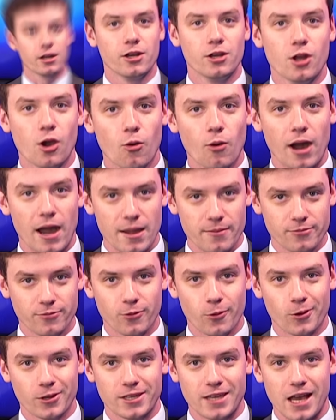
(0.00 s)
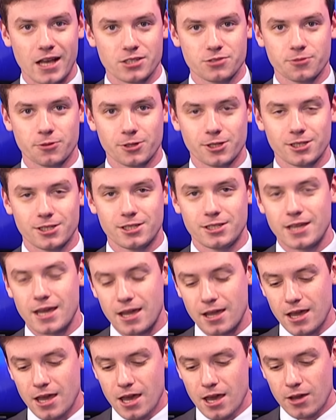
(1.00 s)
a no-hype forecast for you
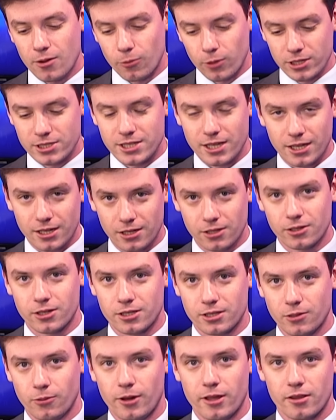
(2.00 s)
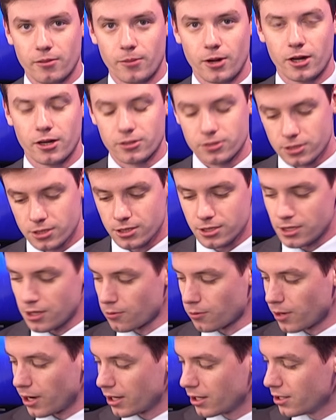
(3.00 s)
today when taking a look at the weather models. Let's get
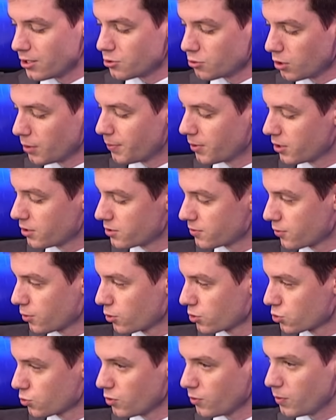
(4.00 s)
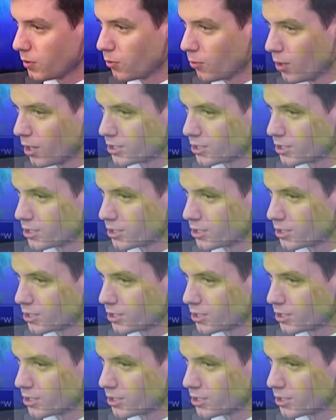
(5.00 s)
right into it because, of course, we've been